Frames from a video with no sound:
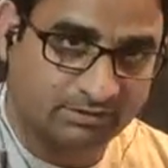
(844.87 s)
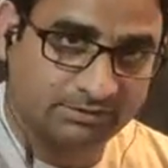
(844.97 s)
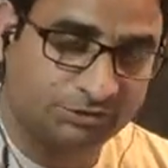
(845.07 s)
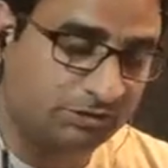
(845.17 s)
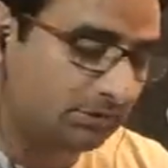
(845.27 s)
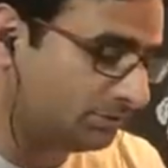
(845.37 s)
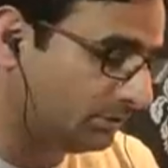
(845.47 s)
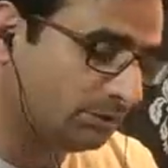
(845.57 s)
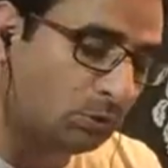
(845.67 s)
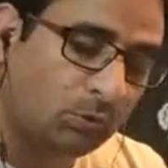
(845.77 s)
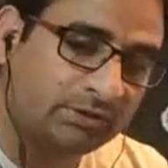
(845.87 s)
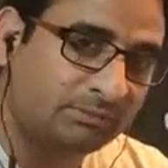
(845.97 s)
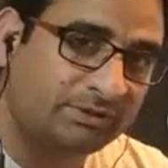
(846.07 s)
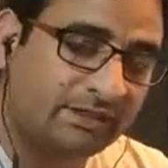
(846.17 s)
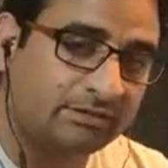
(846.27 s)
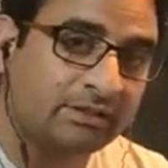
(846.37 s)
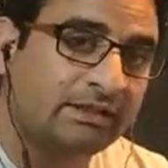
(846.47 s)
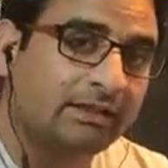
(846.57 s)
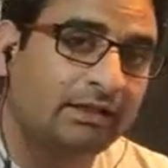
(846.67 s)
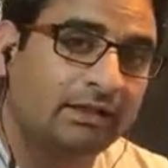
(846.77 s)
She told them that
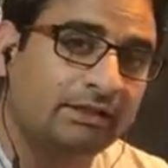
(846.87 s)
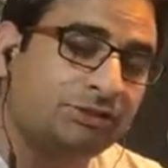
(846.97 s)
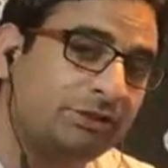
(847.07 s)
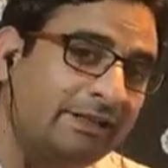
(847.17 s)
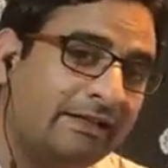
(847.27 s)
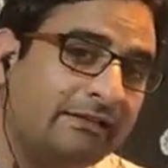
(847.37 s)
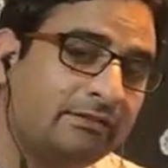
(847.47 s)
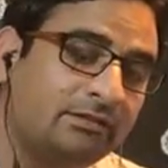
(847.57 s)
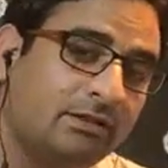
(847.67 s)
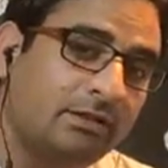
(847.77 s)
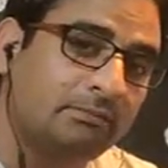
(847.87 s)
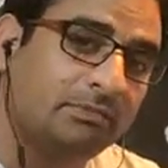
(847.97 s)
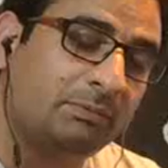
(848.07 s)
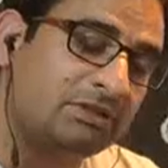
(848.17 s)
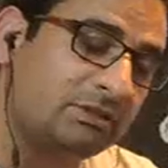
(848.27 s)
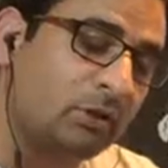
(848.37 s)
she had Mrs.